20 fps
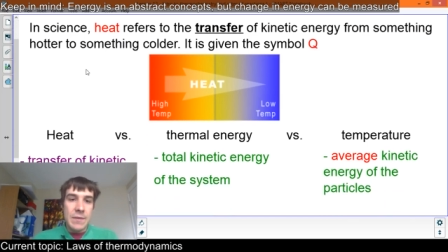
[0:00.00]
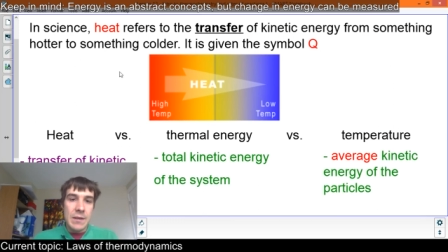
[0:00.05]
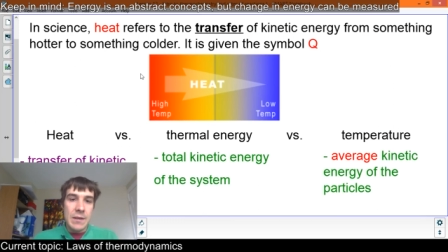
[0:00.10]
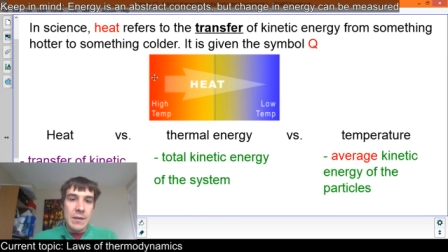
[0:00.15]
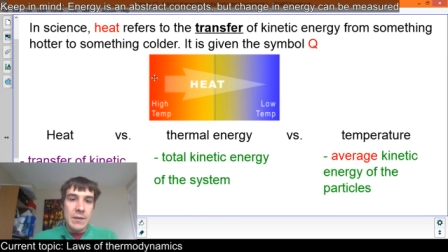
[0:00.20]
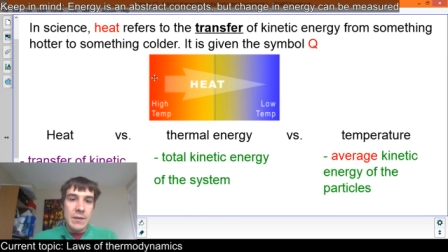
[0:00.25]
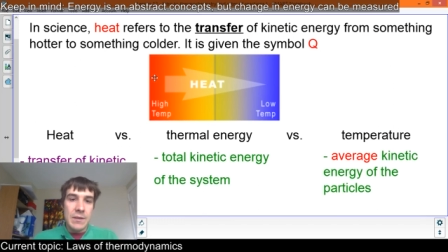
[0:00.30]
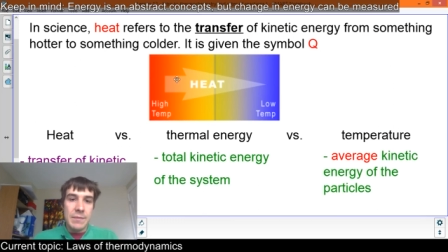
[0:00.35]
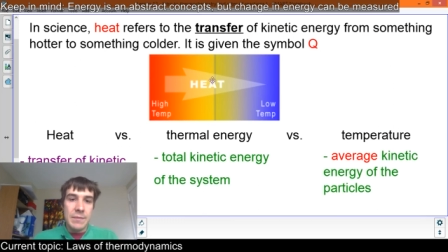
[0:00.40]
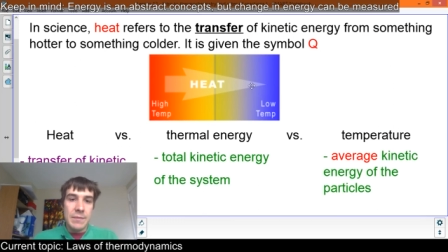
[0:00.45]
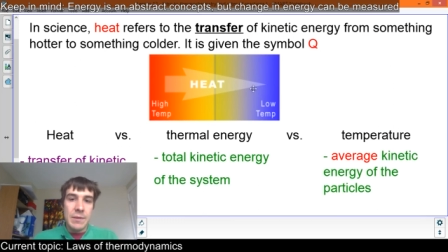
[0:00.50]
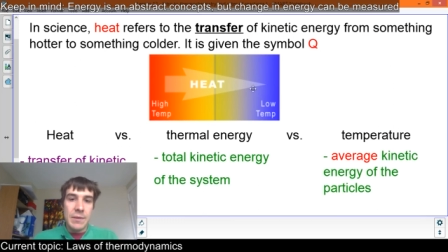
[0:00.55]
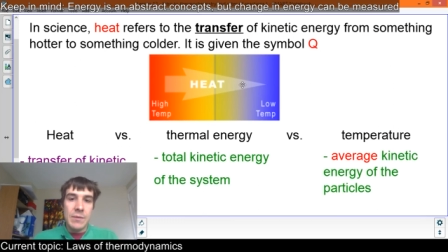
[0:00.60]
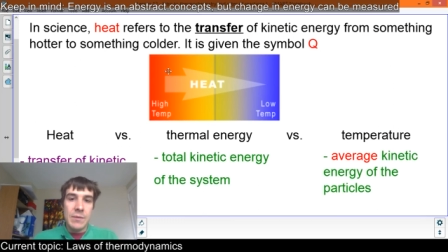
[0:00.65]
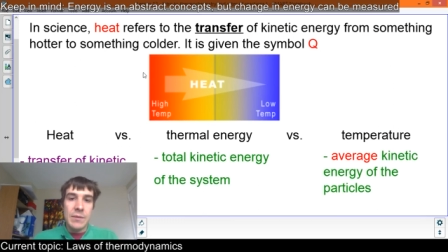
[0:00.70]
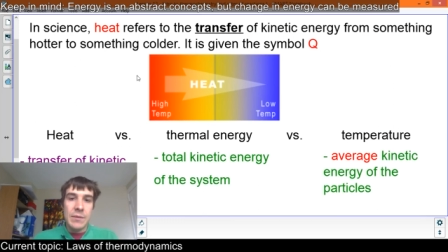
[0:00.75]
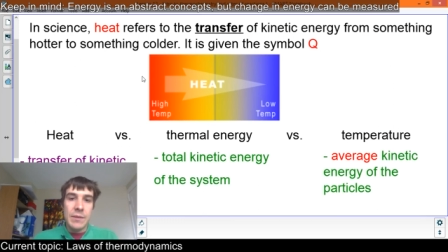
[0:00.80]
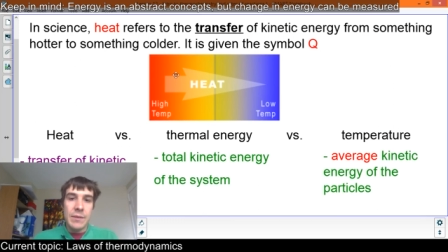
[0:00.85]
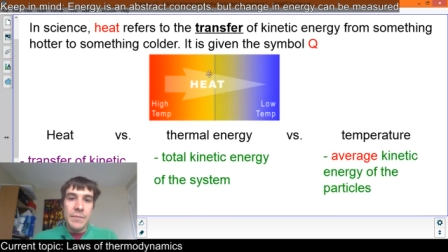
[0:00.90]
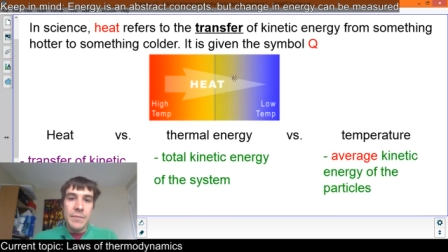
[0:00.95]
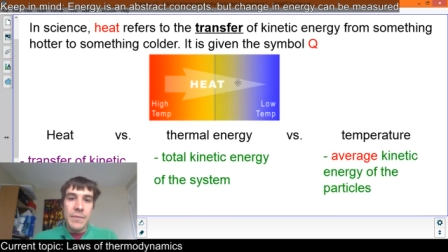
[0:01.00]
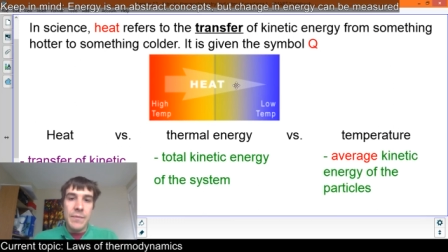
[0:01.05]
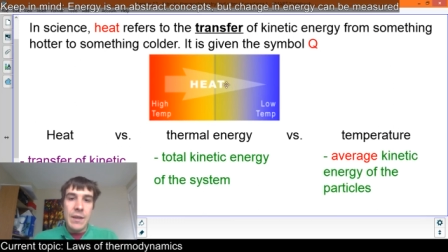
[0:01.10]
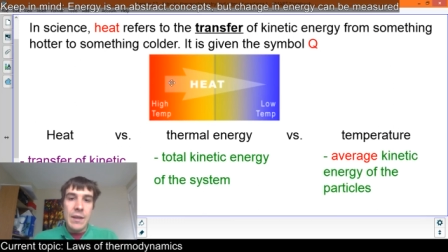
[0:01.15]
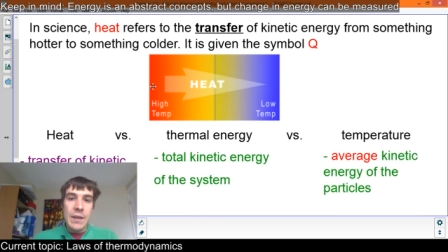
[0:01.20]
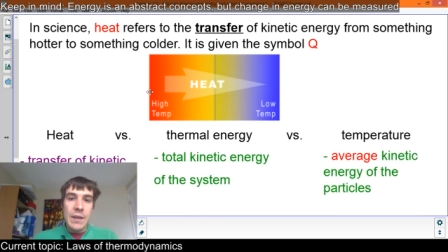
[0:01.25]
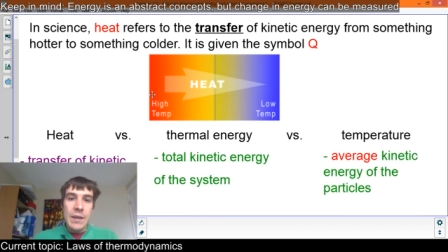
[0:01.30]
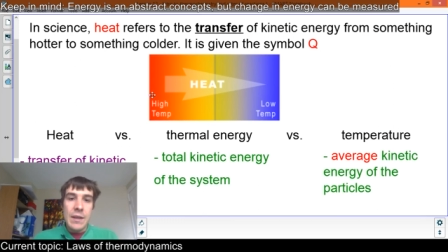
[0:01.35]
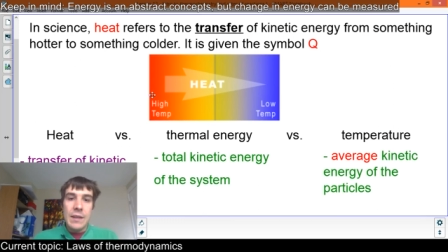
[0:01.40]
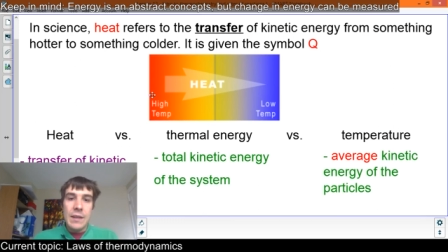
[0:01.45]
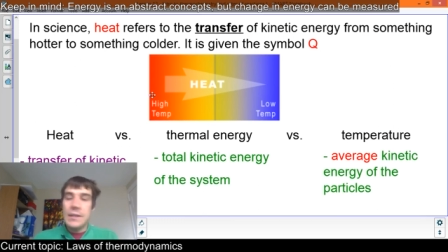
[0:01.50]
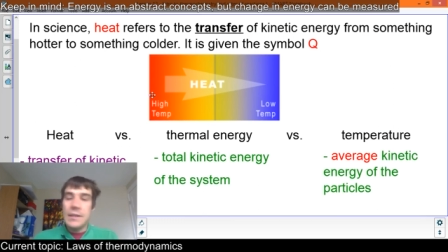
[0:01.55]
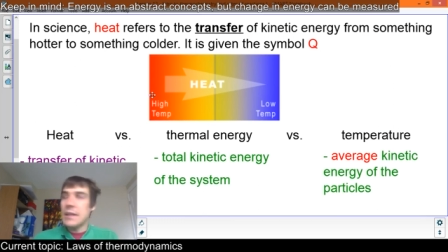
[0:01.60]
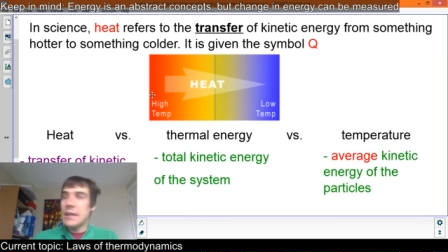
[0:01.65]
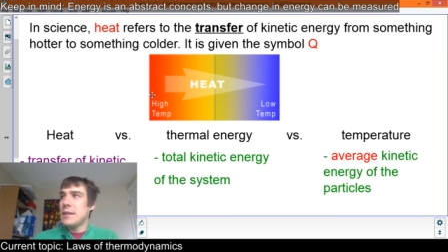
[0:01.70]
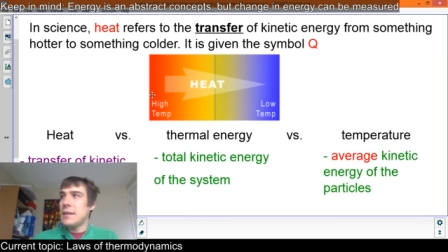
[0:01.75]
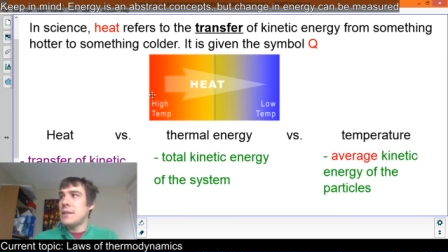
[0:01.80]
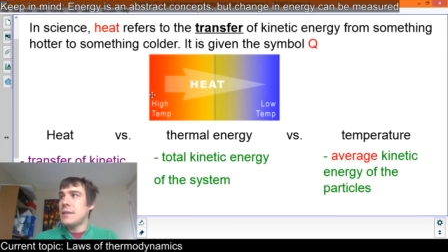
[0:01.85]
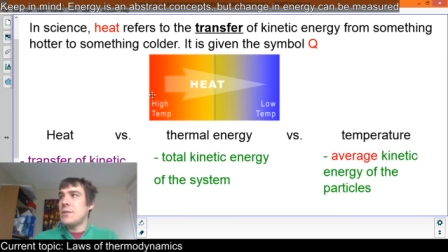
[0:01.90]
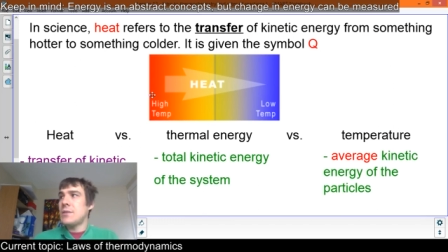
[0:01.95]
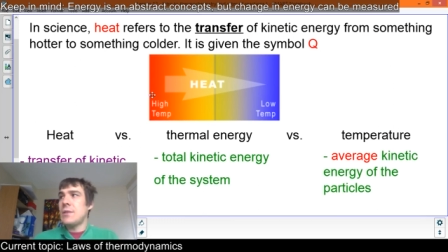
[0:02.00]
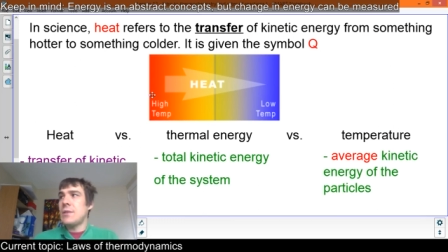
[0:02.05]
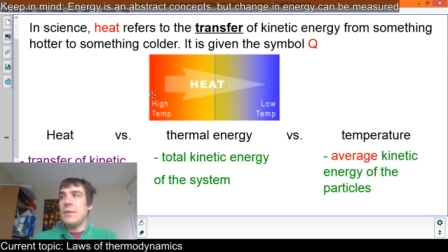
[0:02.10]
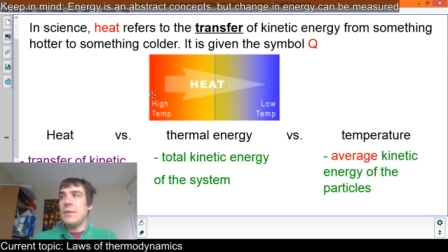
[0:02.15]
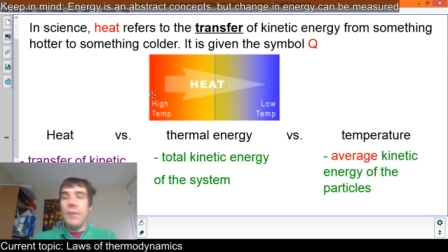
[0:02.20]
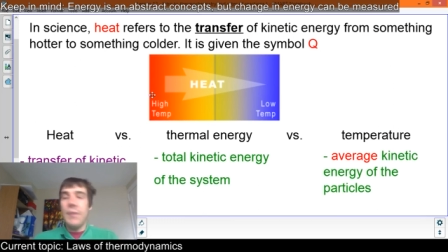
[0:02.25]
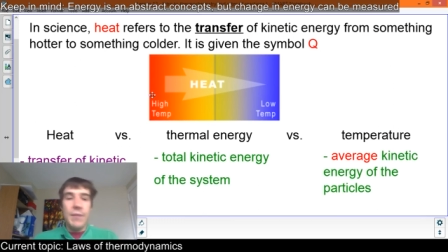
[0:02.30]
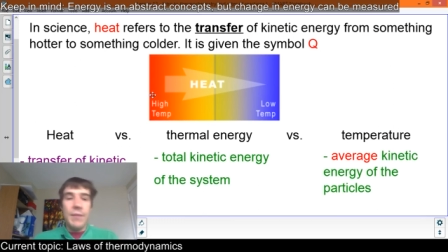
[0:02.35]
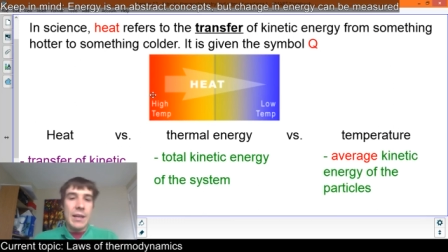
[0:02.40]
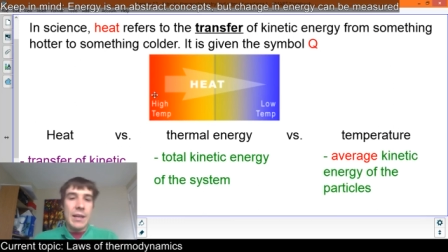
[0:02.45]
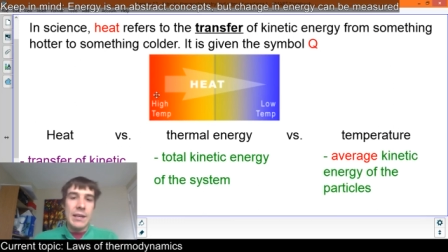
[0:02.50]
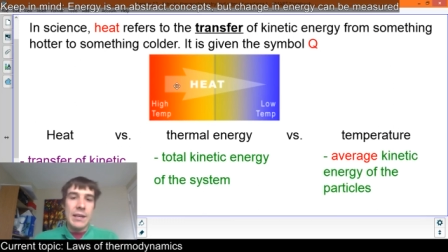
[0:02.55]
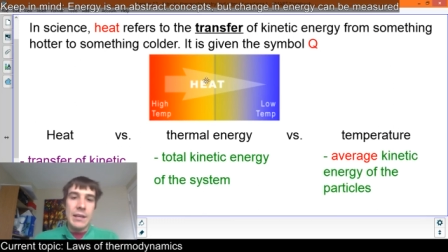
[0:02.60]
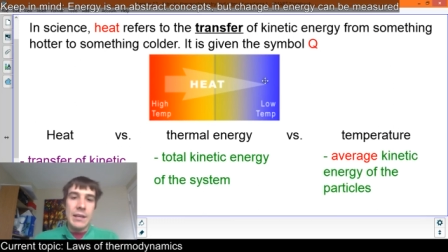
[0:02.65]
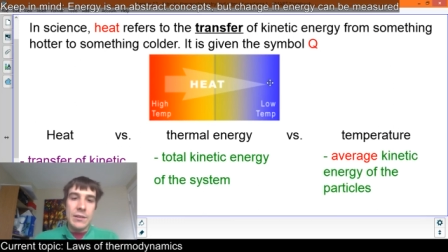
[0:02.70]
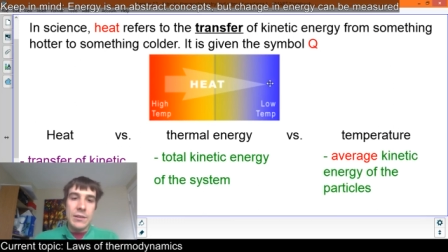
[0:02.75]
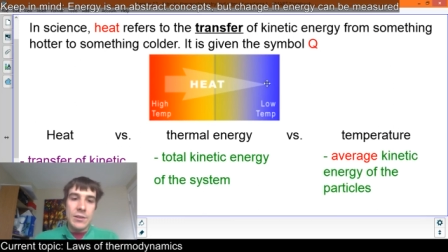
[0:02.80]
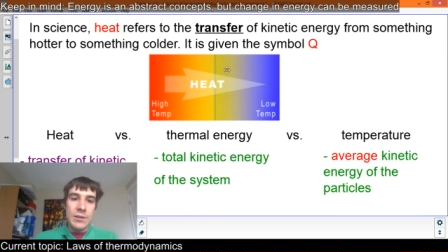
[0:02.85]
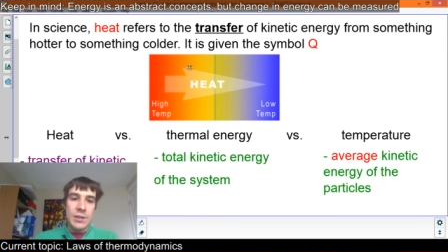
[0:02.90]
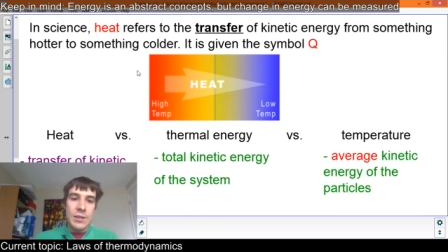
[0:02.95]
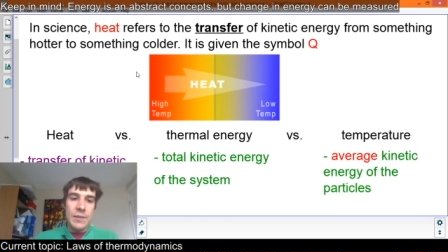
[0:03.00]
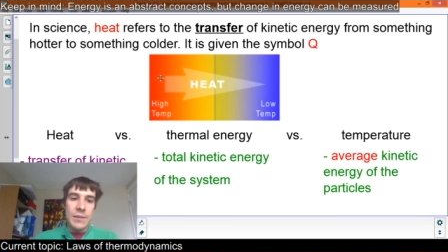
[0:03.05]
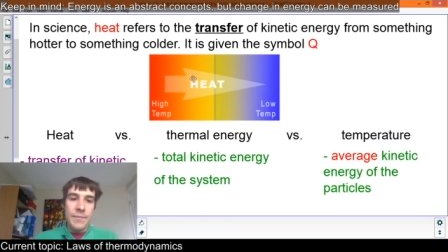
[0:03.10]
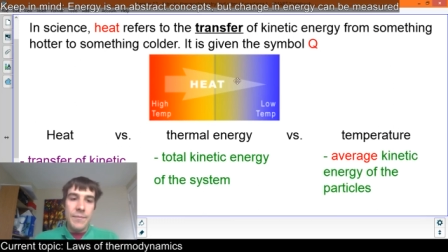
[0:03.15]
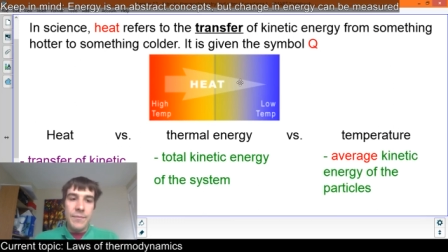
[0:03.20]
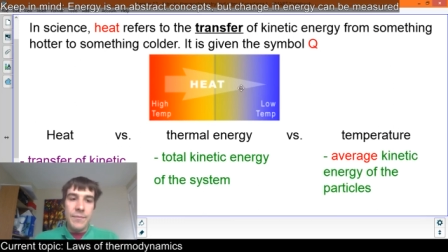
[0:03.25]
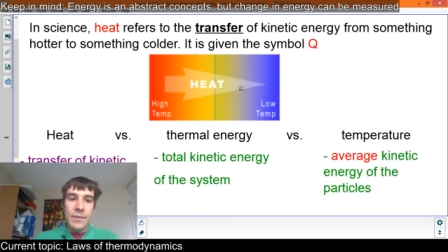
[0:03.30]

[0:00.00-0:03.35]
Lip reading: something hotter to something colder. Technically, it's transfer of any energy.